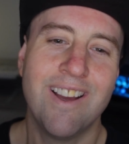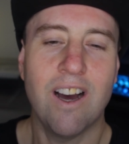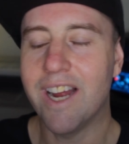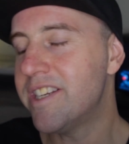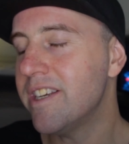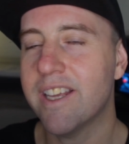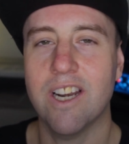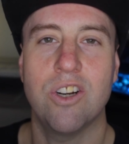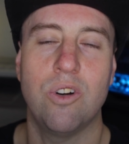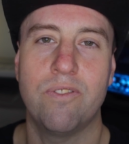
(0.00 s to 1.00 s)
I didn't get
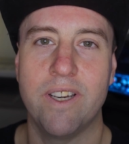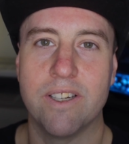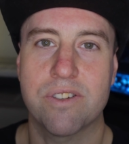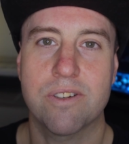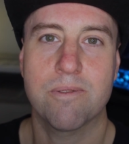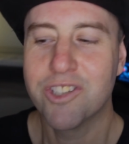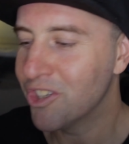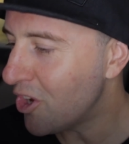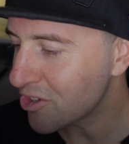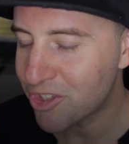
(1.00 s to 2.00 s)
it all finished. So
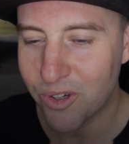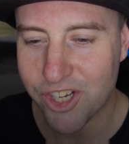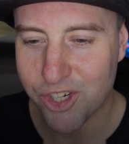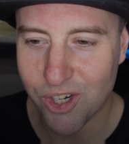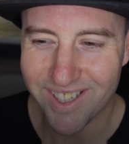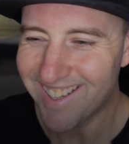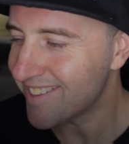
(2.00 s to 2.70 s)
long story short,